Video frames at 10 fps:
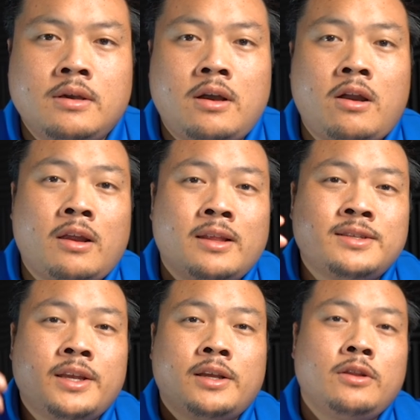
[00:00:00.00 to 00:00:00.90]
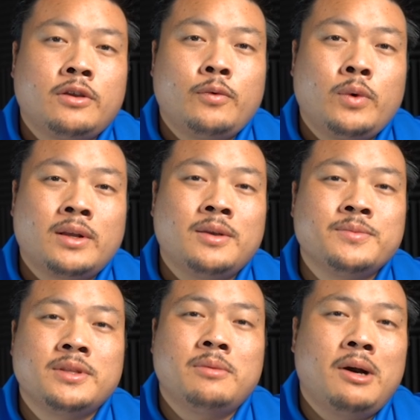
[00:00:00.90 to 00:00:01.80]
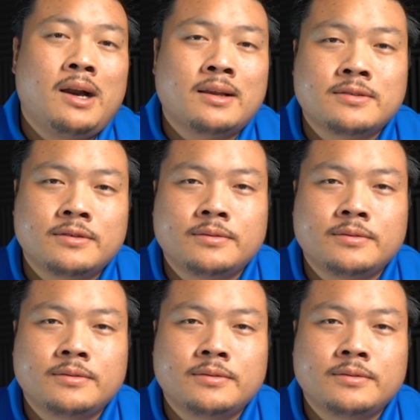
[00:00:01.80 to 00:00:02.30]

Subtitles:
All right, let's take a look at what comes in the box.